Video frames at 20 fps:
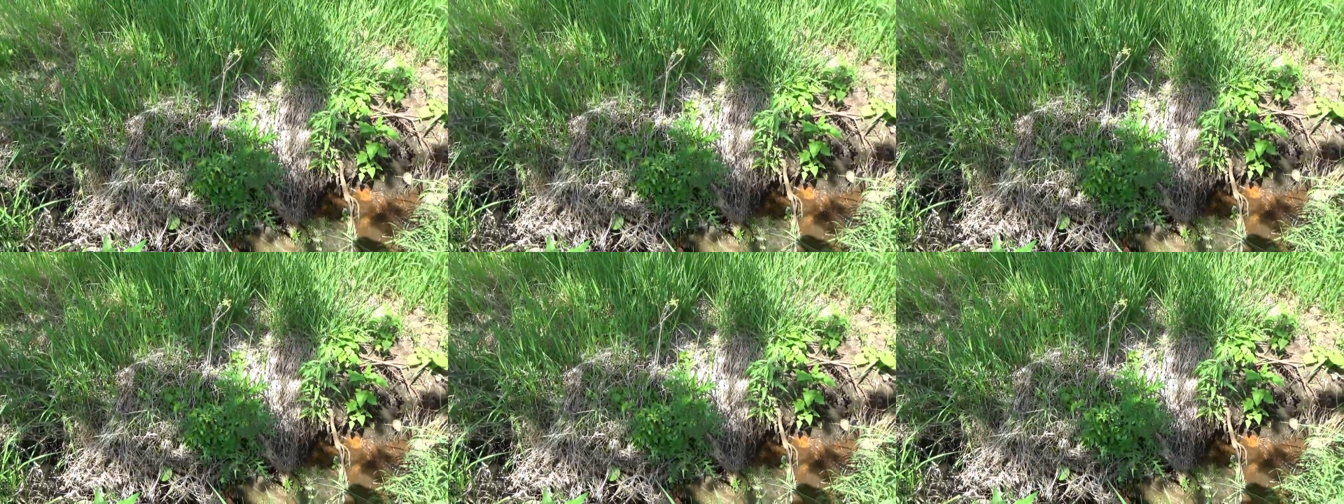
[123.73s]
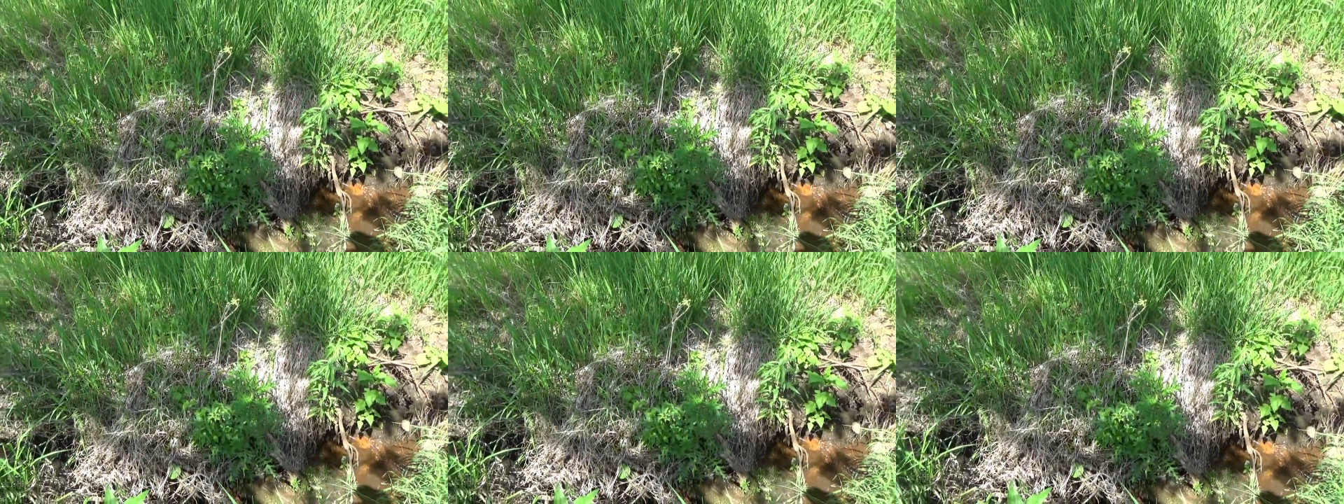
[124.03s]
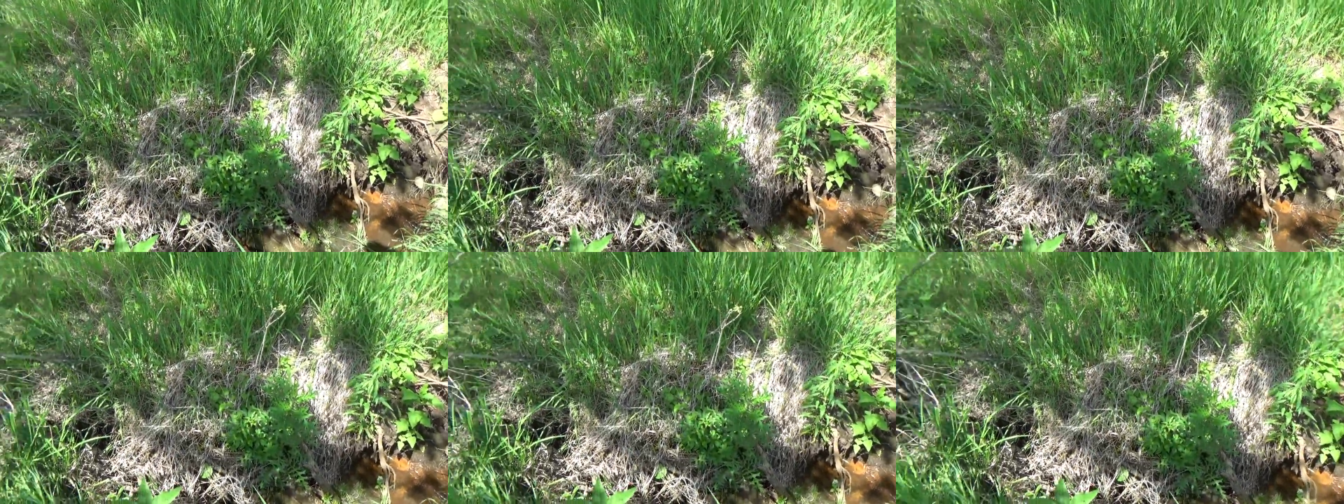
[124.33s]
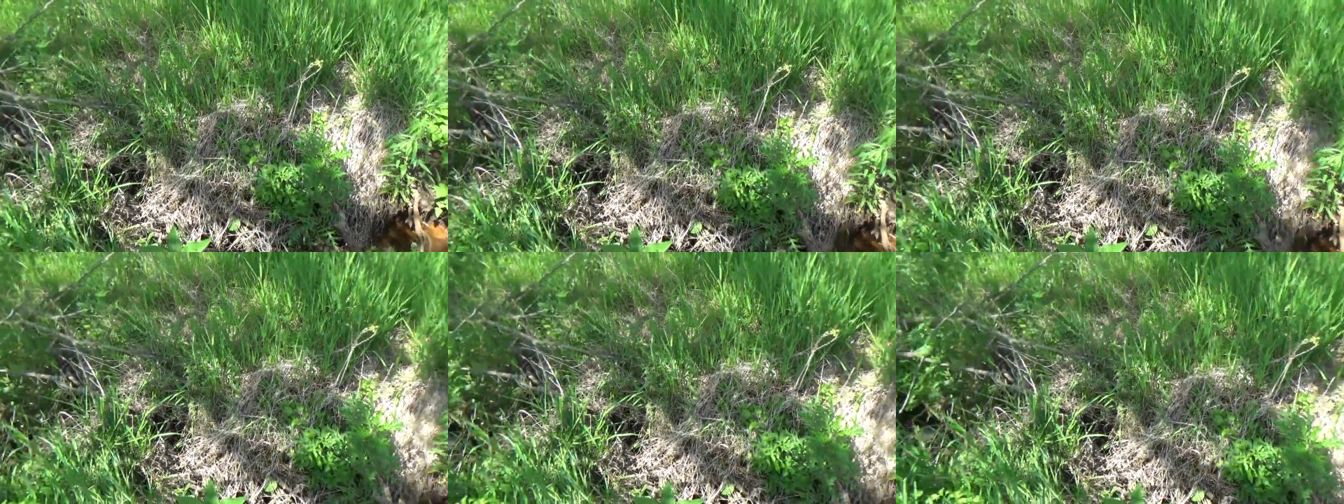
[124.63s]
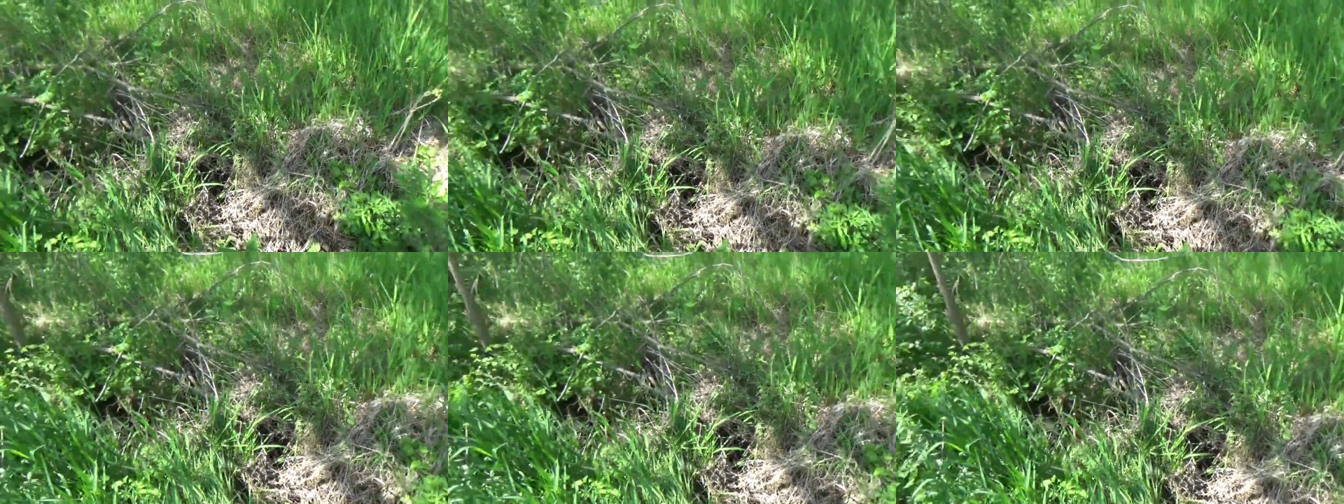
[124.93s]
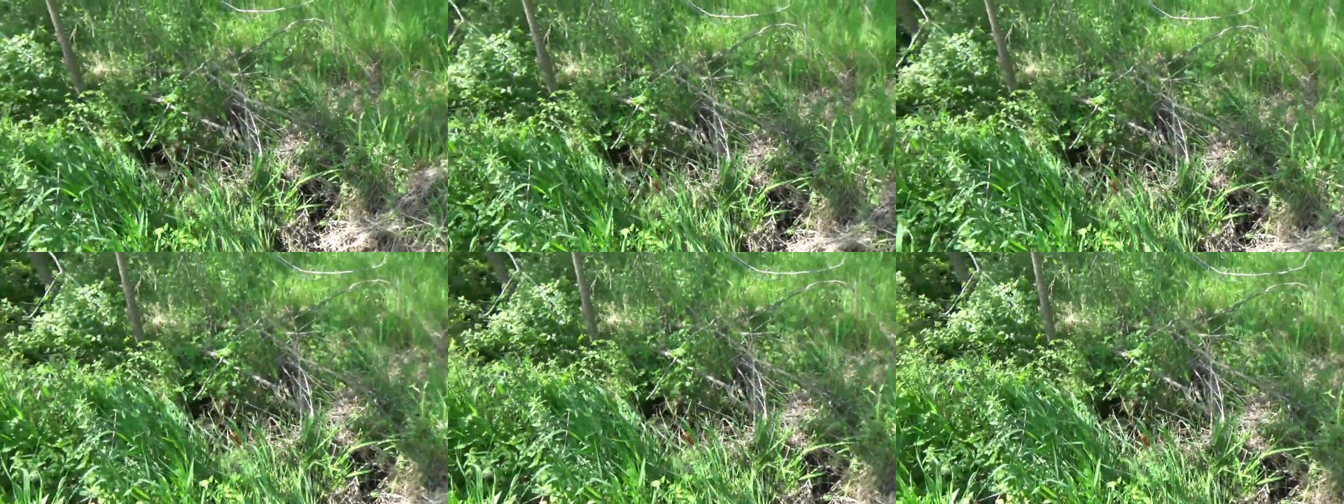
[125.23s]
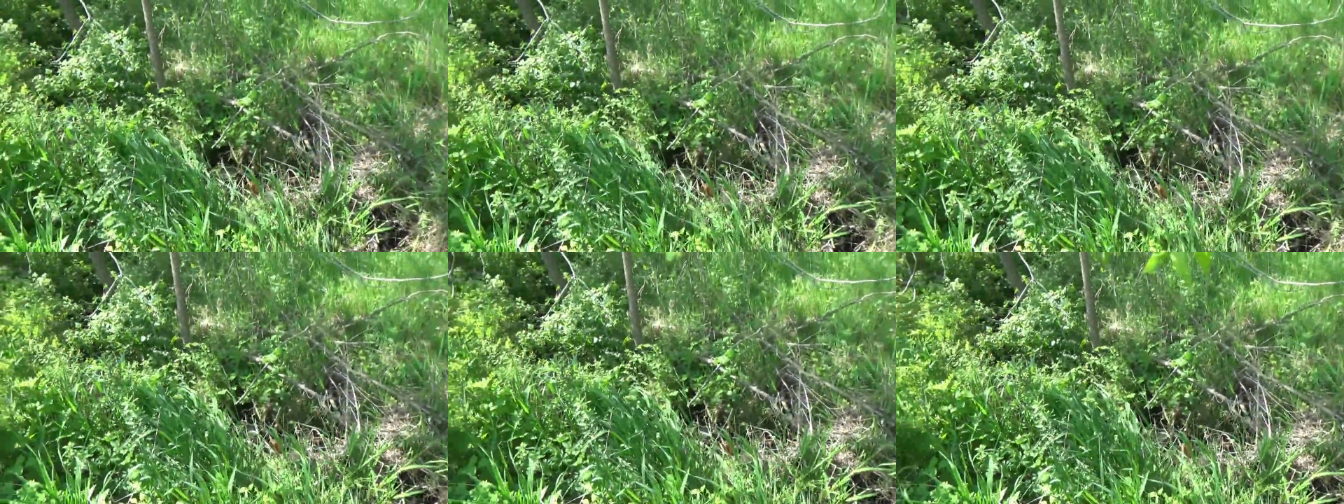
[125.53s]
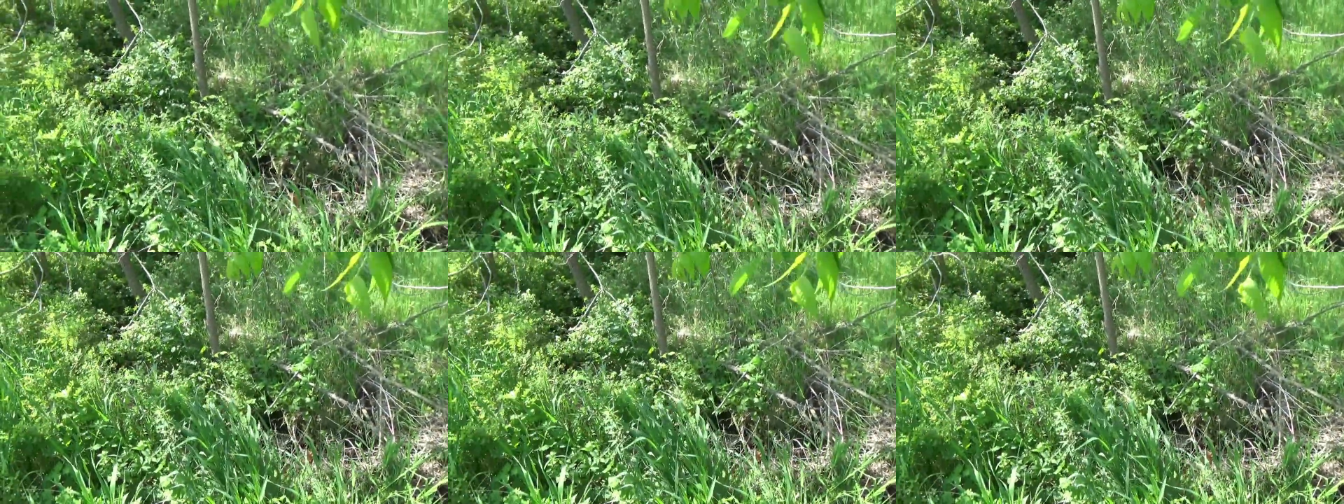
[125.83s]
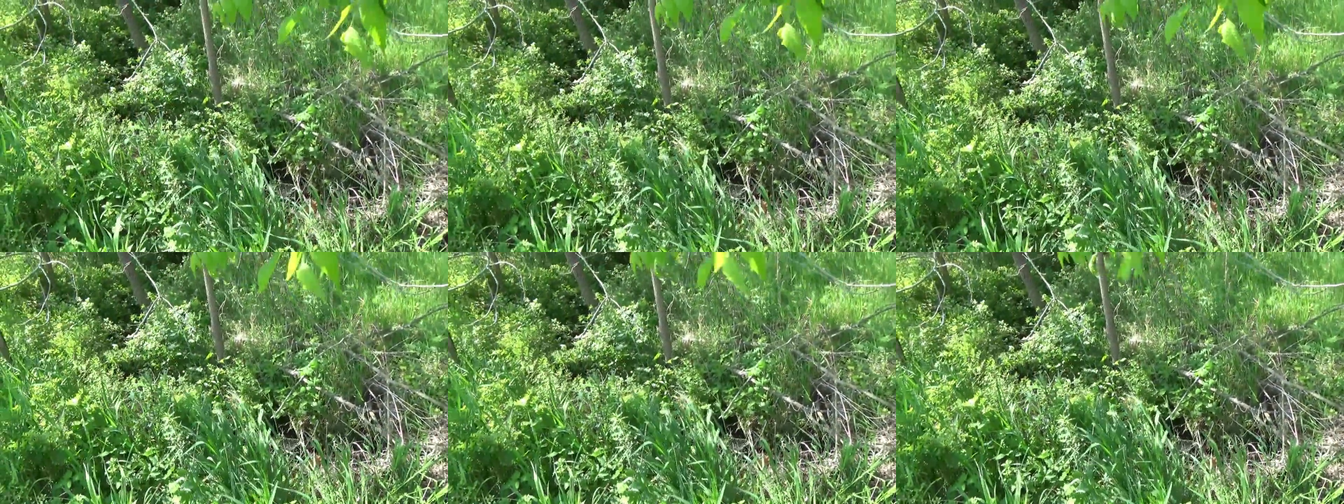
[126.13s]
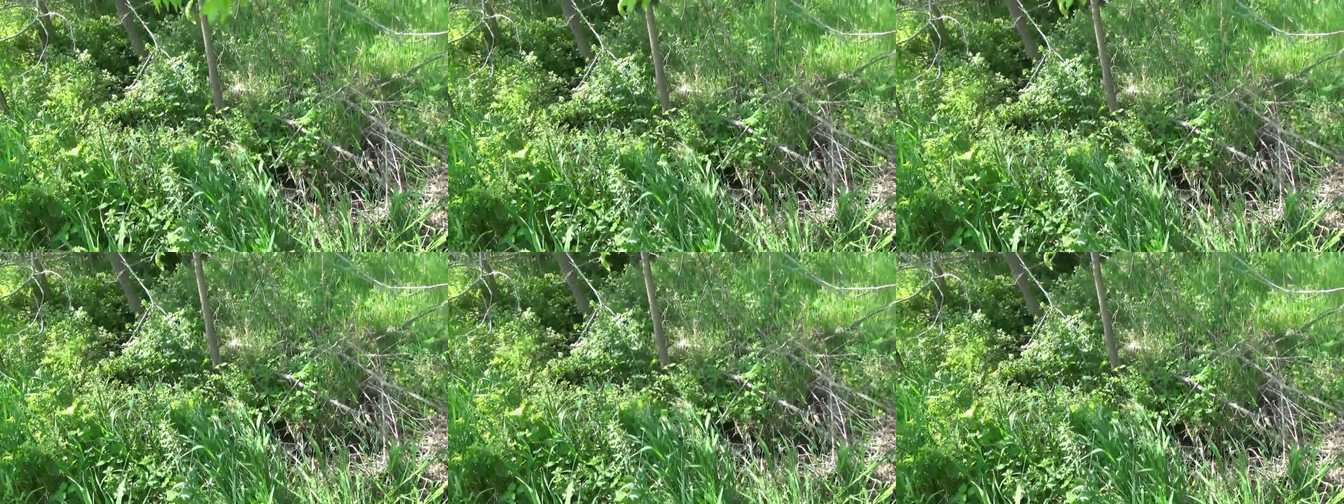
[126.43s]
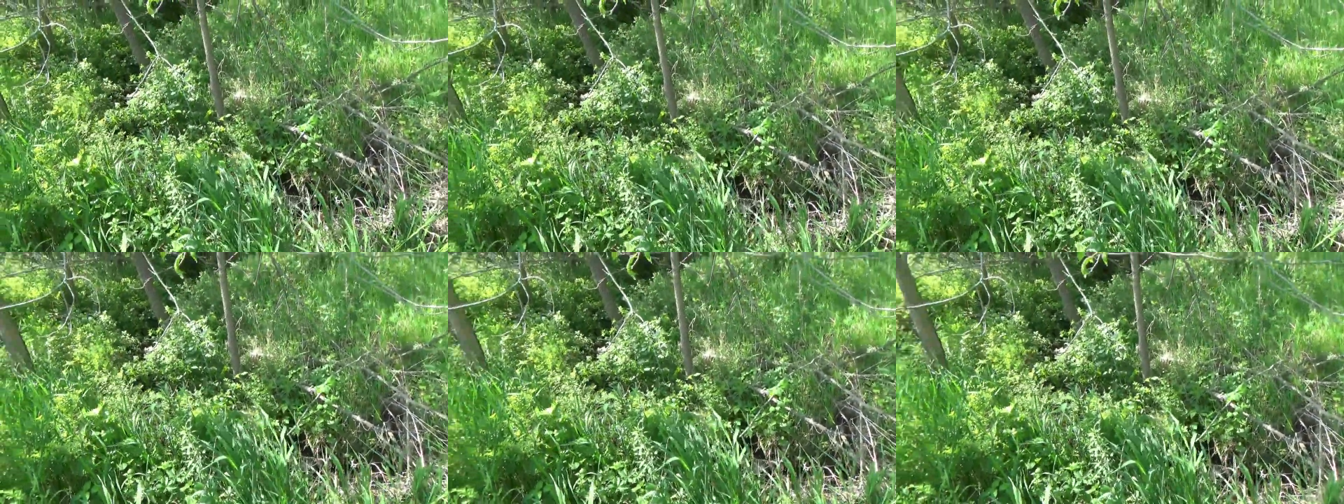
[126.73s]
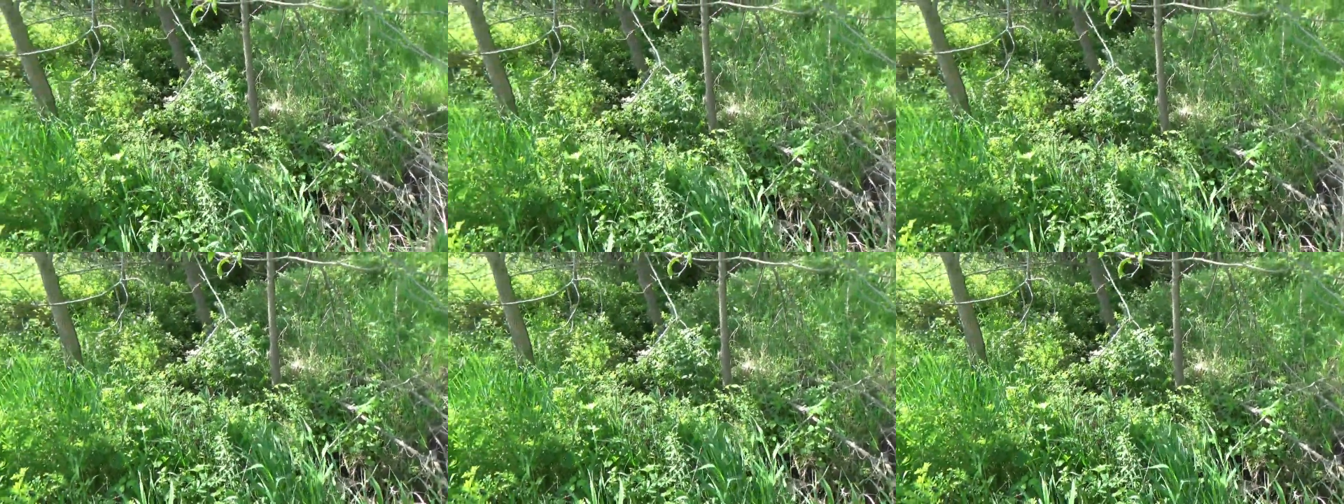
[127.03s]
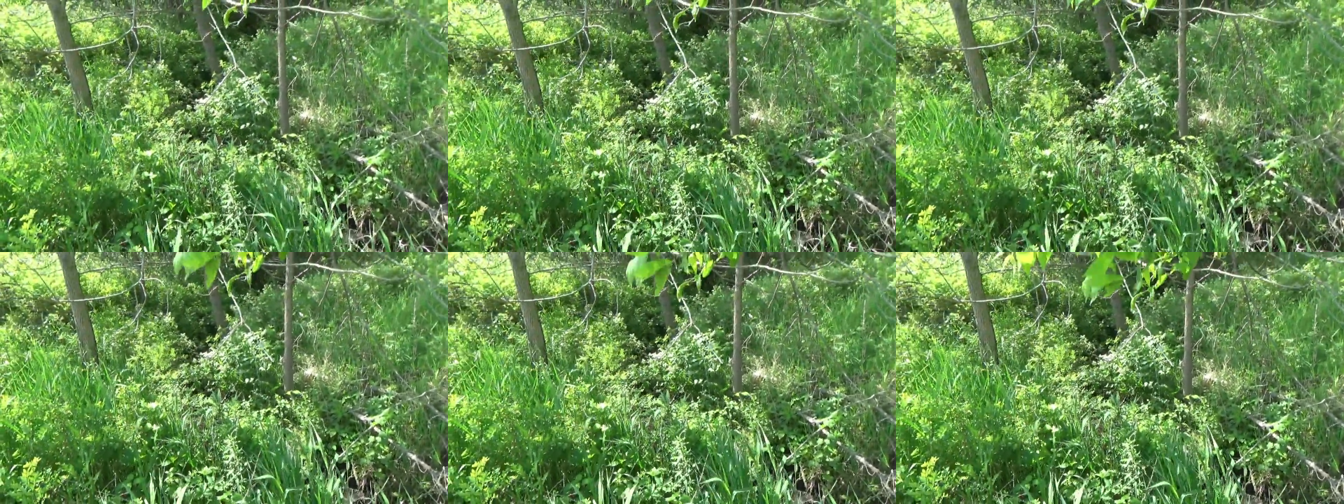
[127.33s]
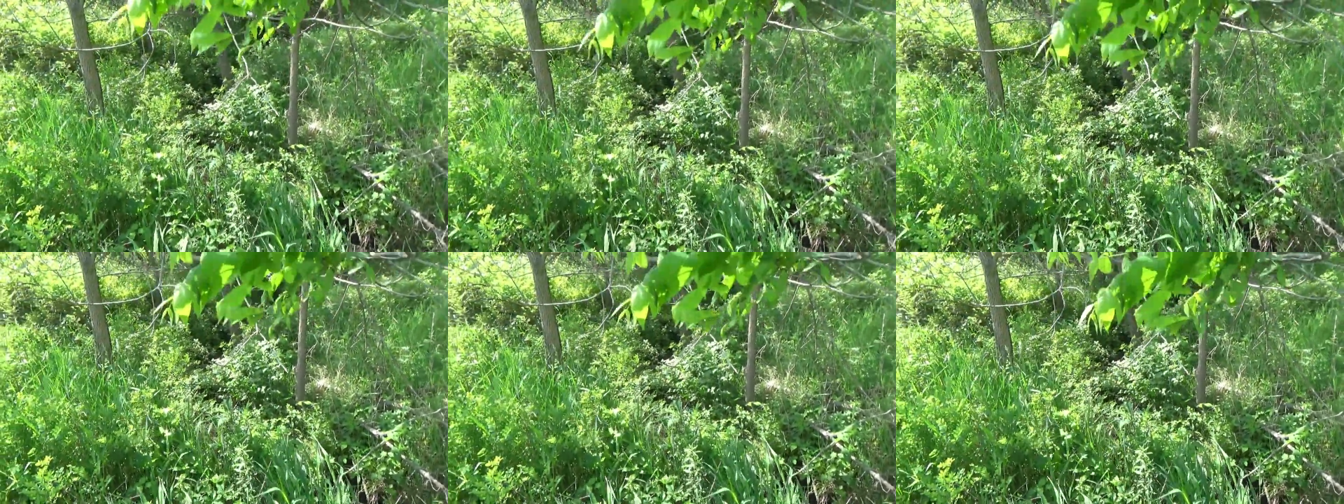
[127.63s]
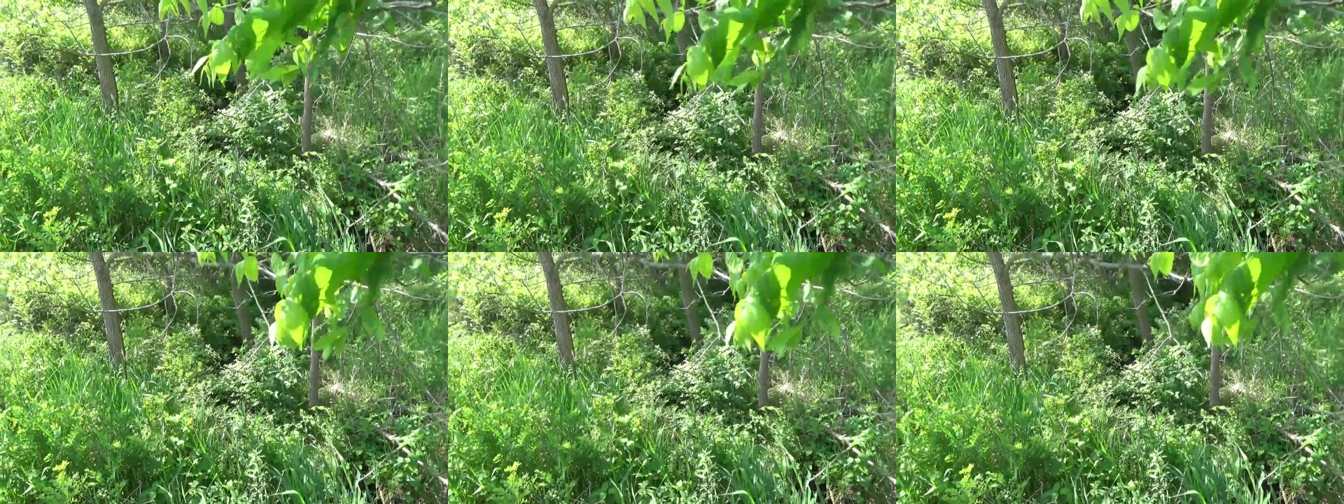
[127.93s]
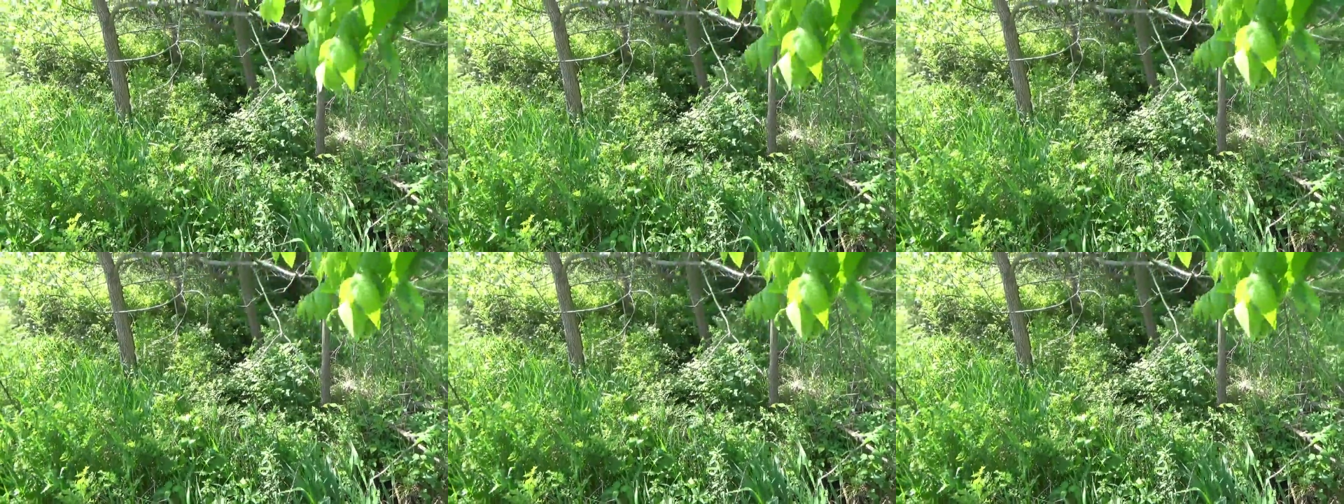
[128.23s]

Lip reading: No face is visible, so there are no lips to read.